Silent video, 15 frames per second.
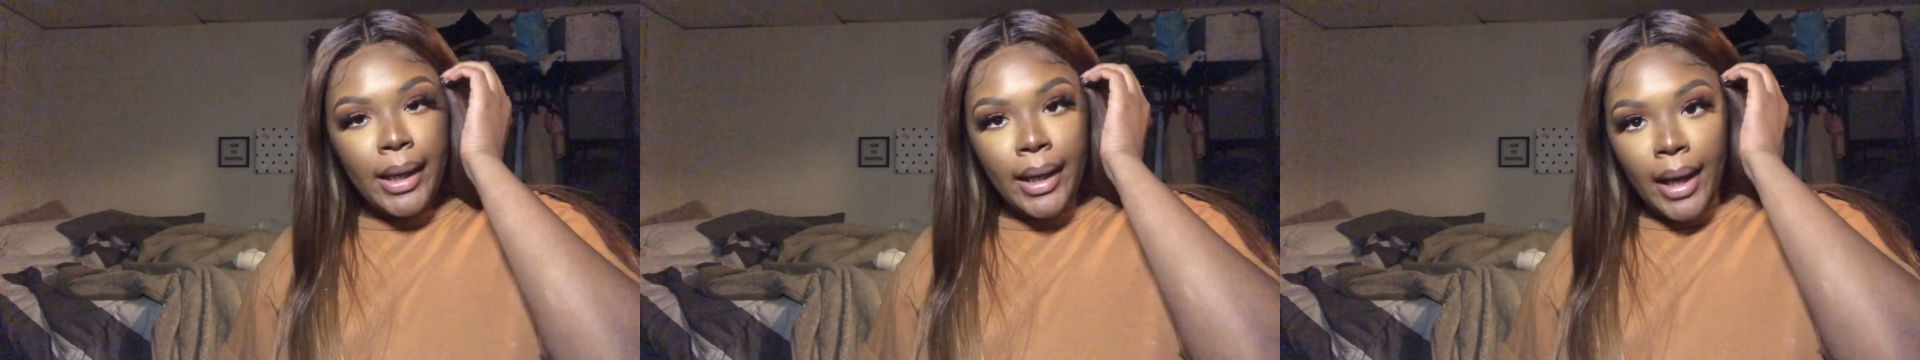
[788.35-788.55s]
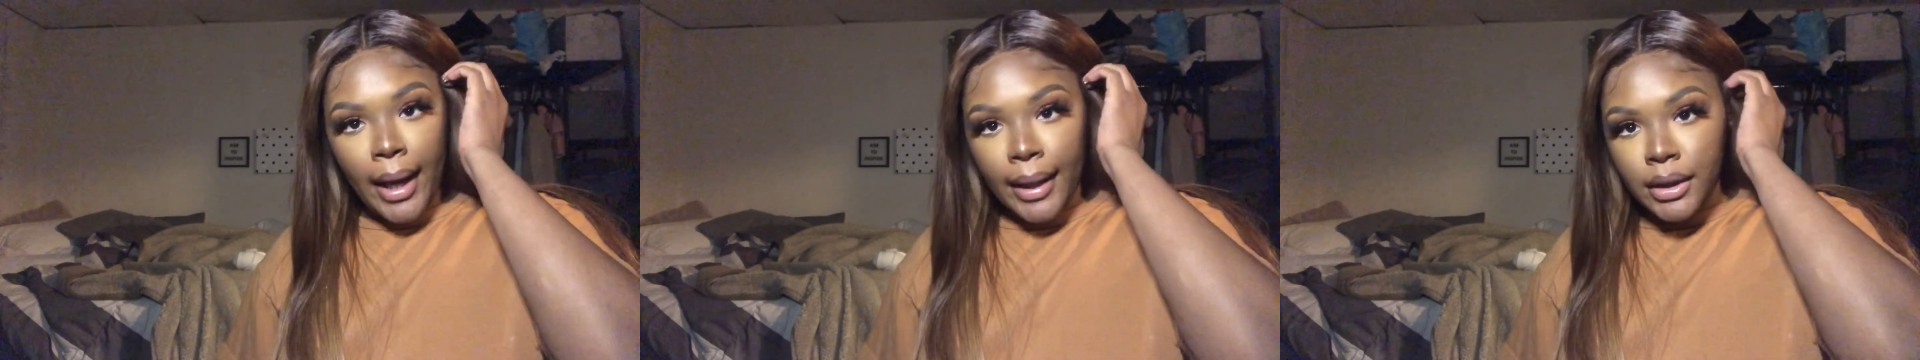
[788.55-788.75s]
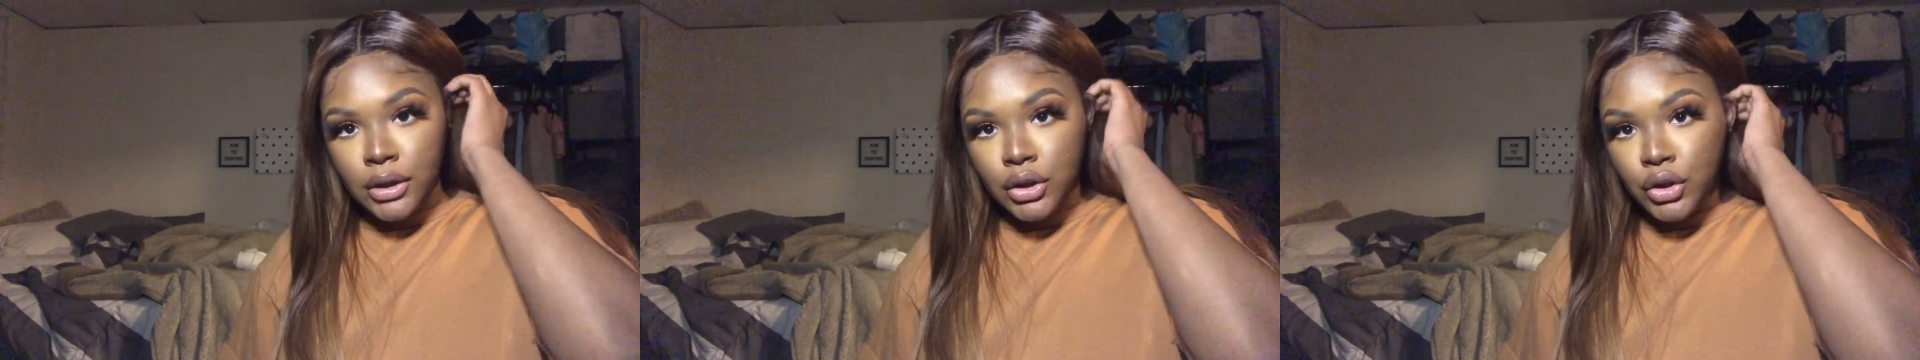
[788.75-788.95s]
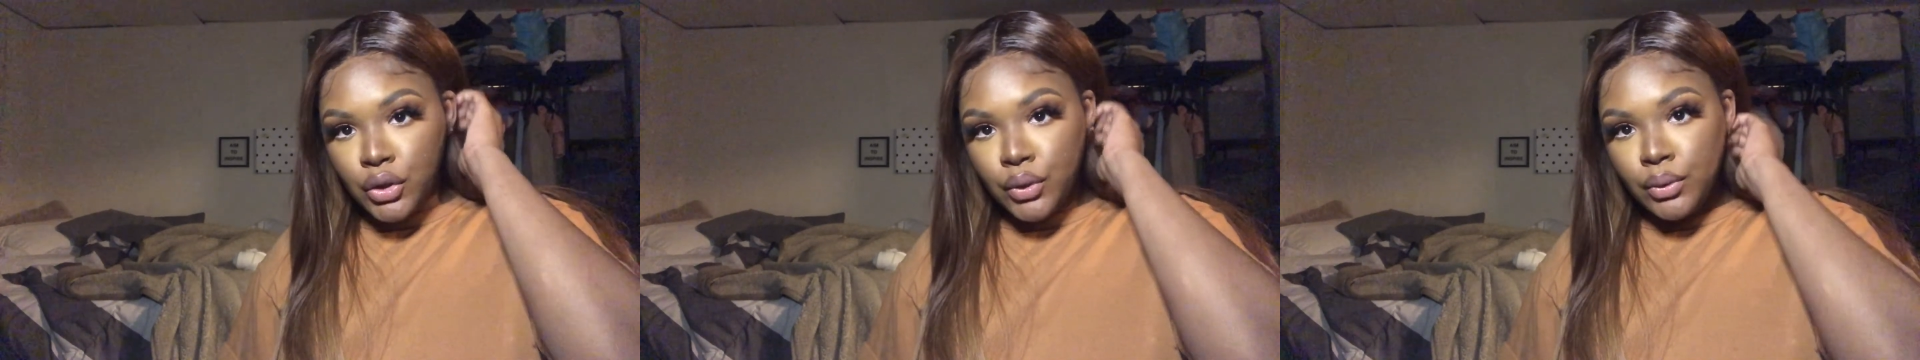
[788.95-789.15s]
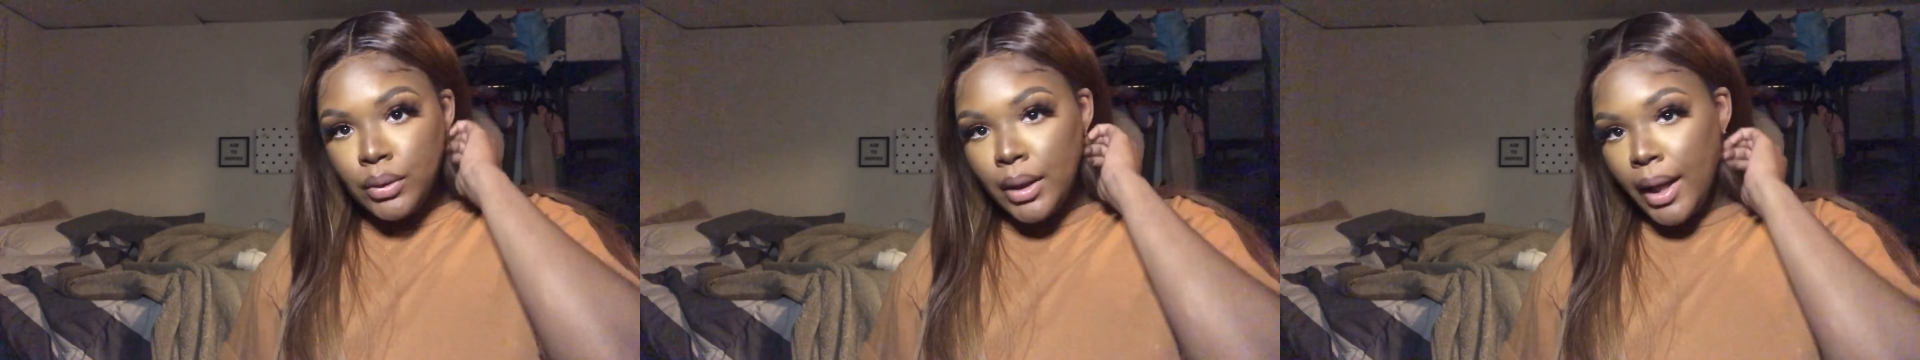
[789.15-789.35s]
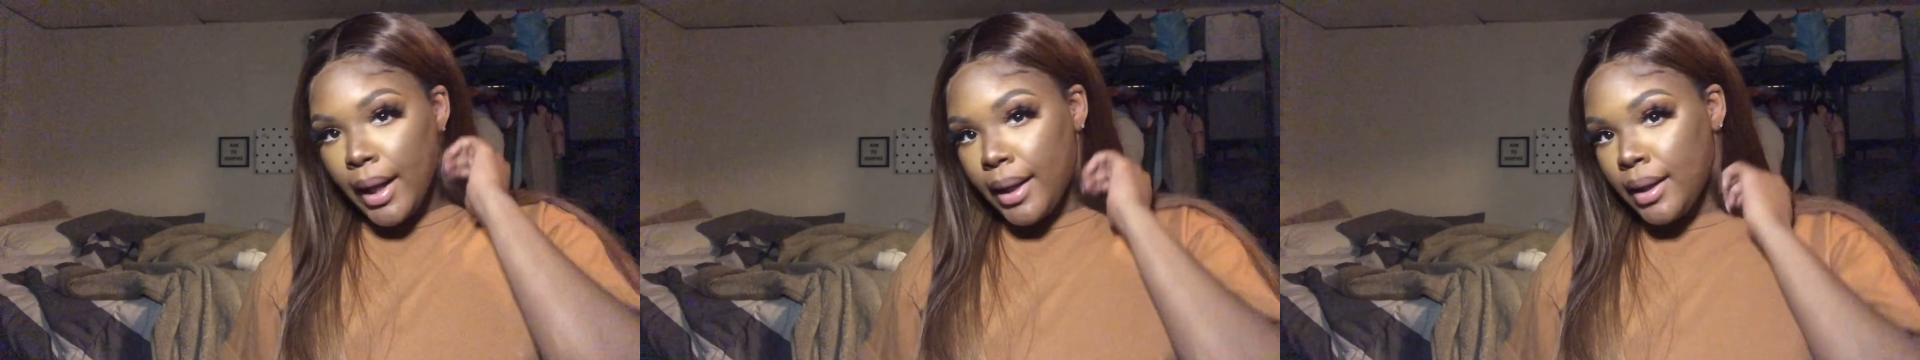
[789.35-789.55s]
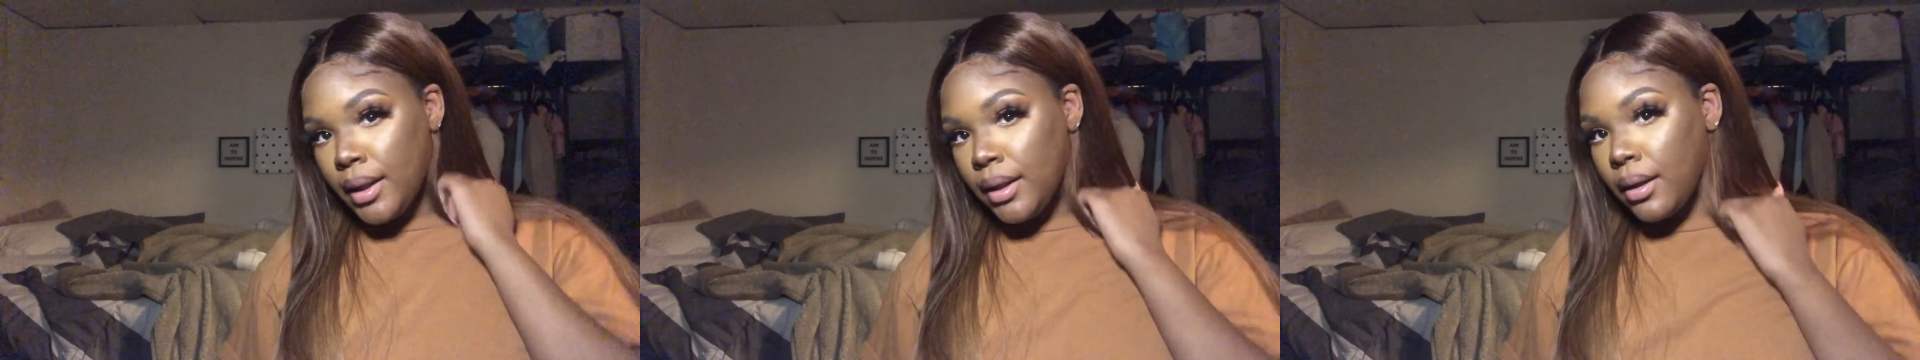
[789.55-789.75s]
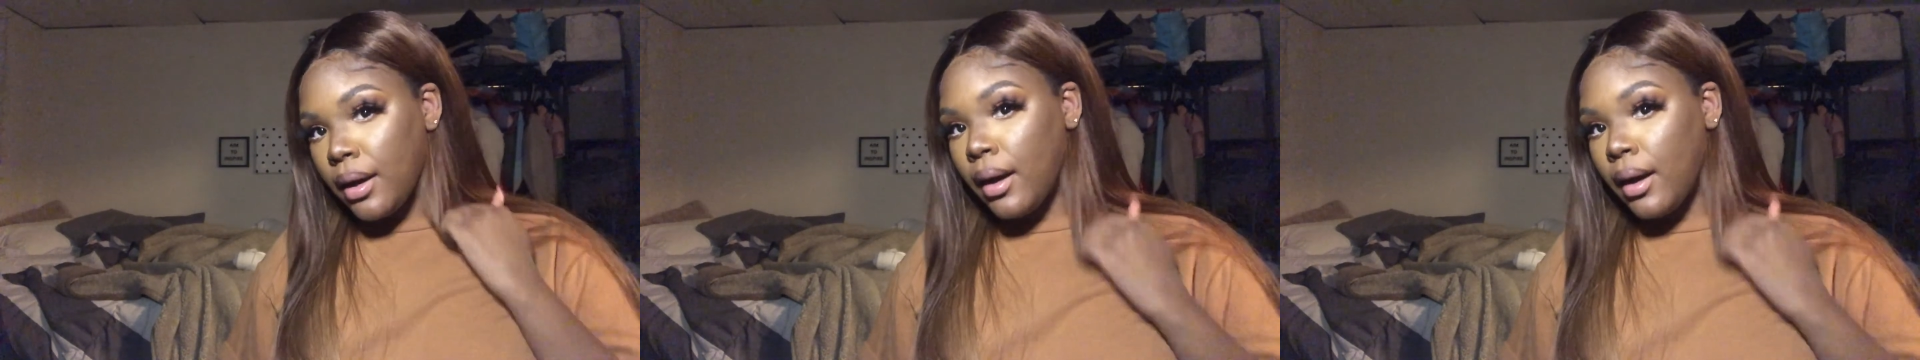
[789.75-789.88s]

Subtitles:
I do like